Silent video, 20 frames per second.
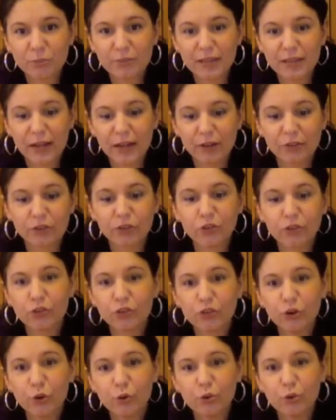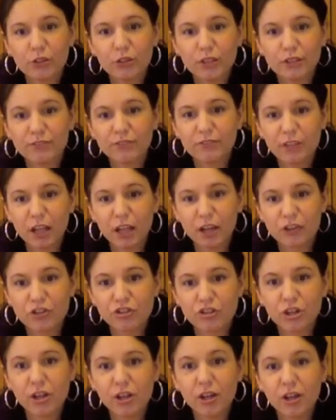down so they're totally
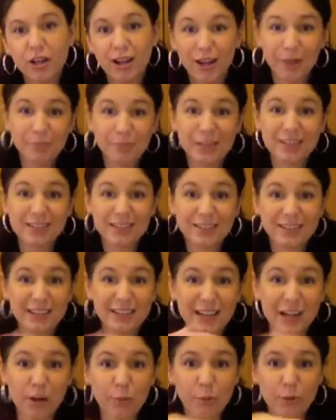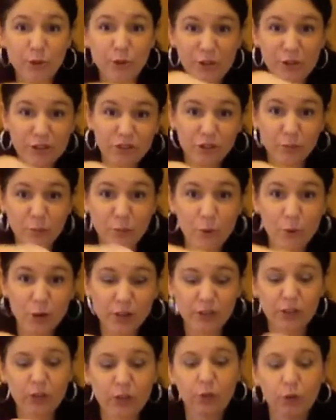flush, because that's going to help when you're actually
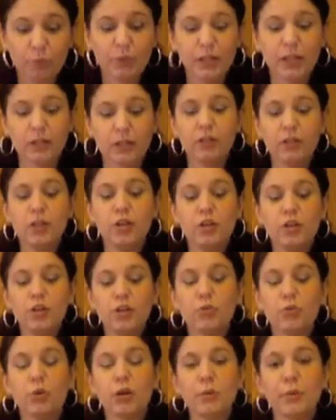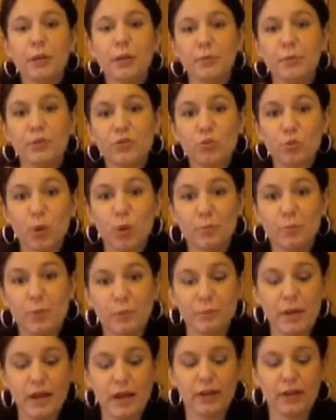pouring the herb in. You want to be able to swipe them
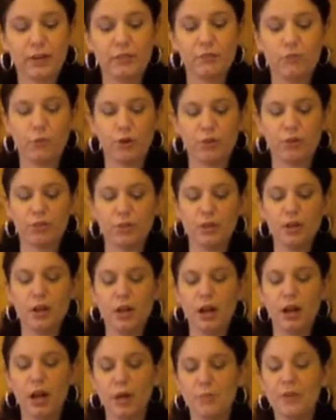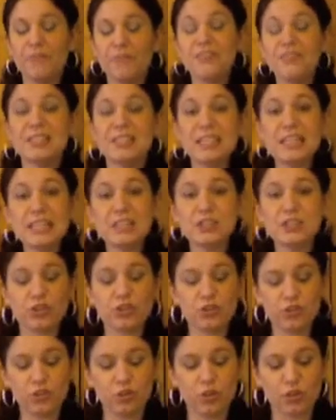back and forth. If it's
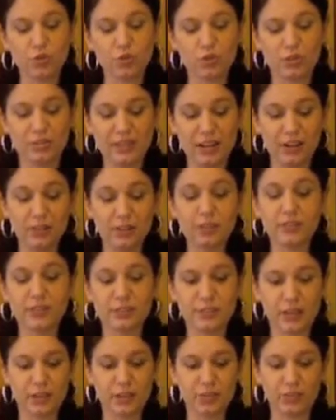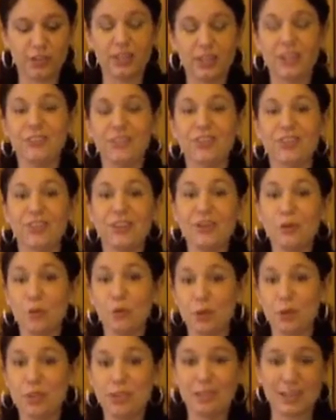easier so that you can tell, because it's actually, even
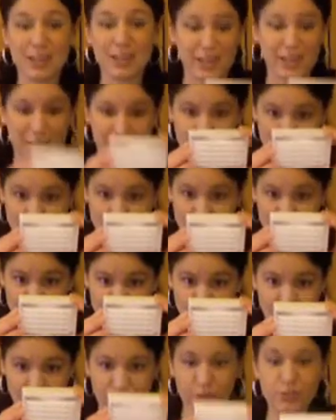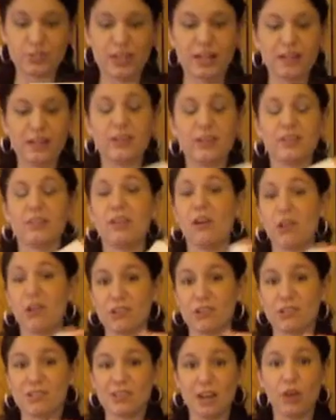with the naked eye looking close at it, it's hard
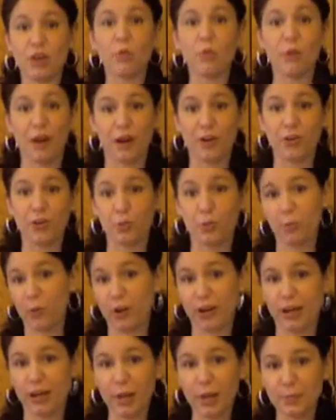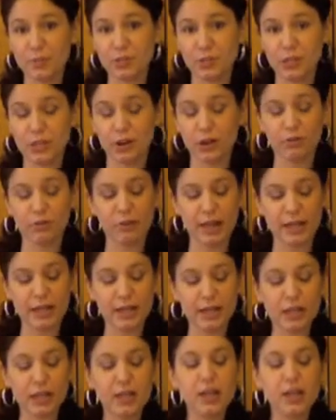to tell where you put a capsule in already.